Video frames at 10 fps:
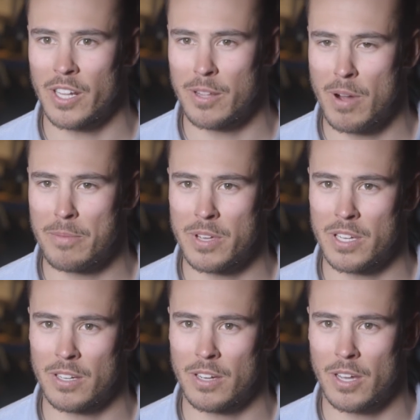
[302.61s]
You know, there might
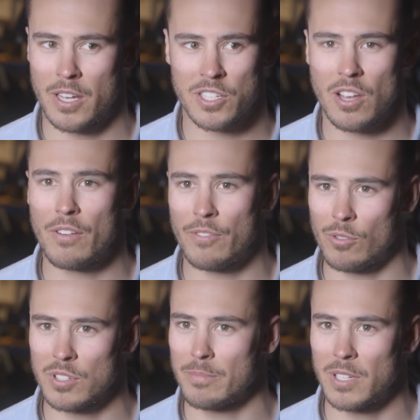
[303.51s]
be a surfer
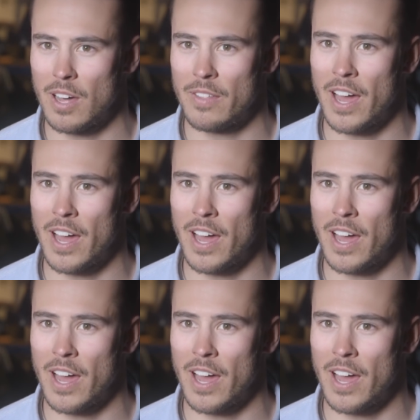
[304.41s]
or something like